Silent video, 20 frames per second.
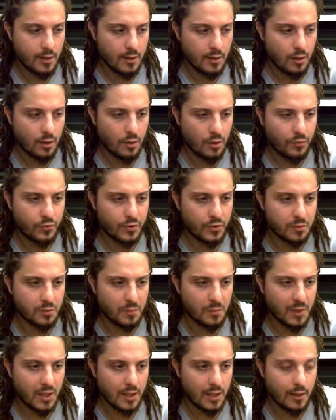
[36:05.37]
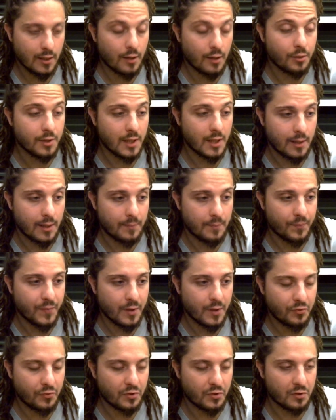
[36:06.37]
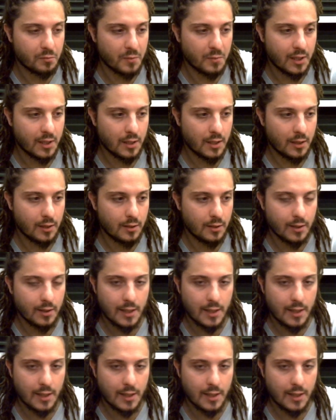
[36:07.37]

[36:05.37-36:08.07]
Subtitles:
offered me, oh yeah, they offered me